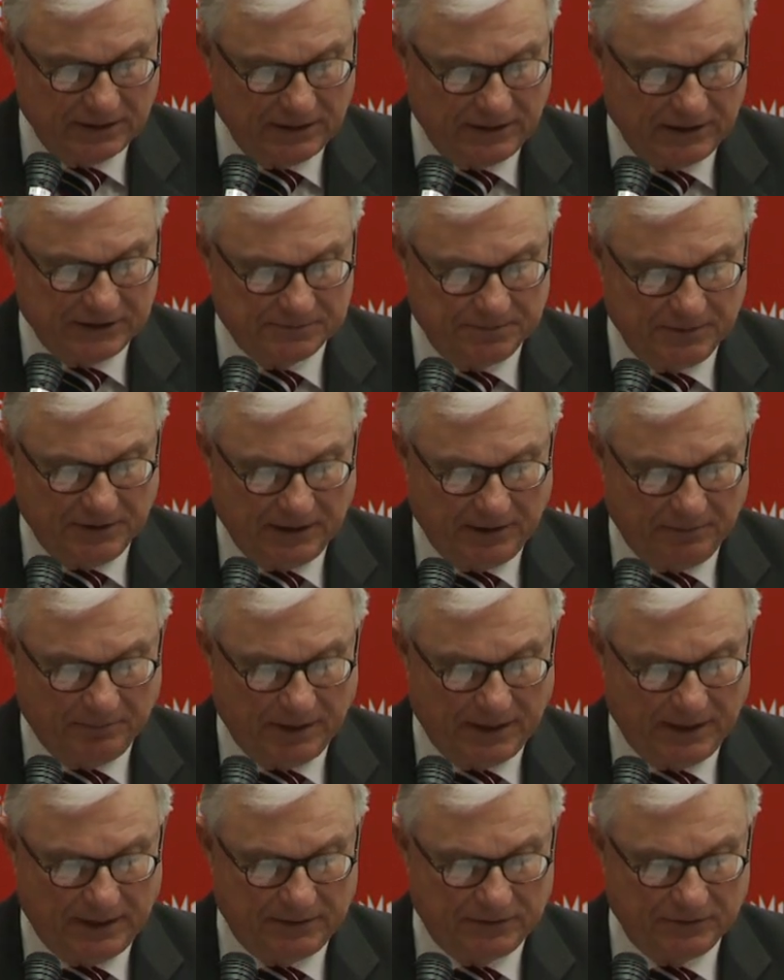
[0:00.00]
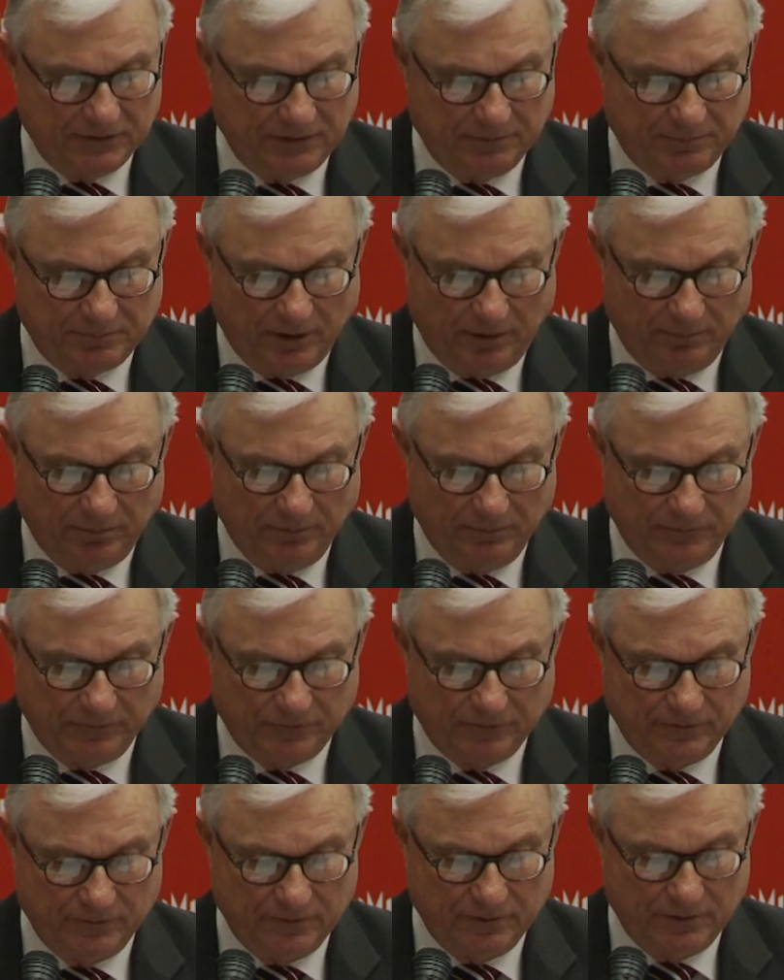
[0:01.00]
is being made to the
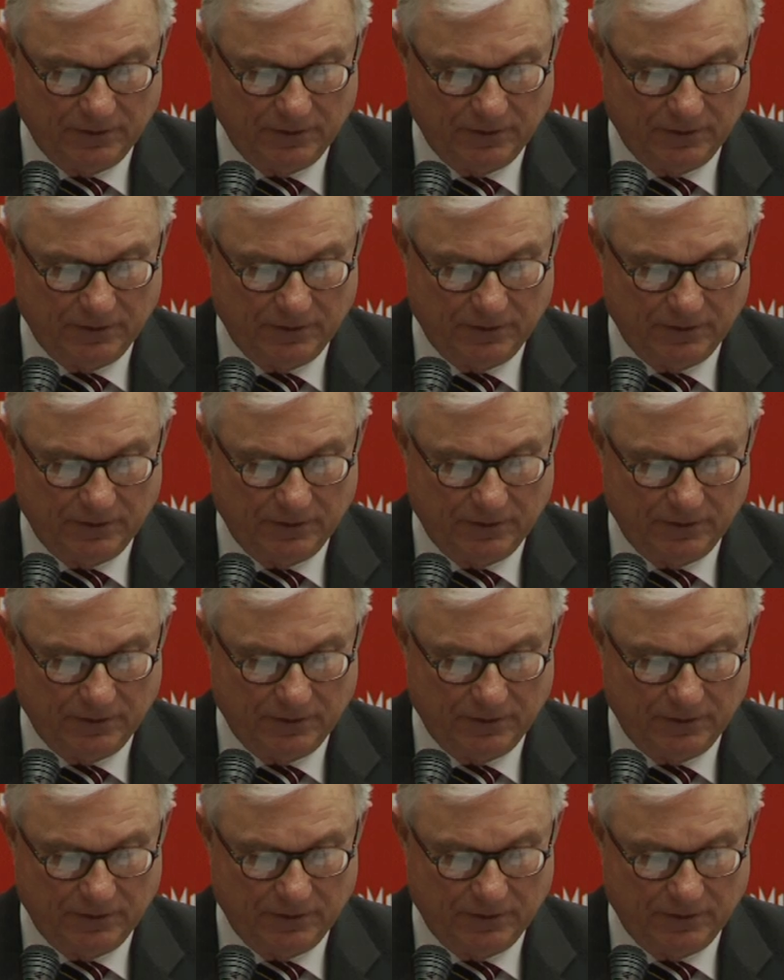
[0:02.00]
problems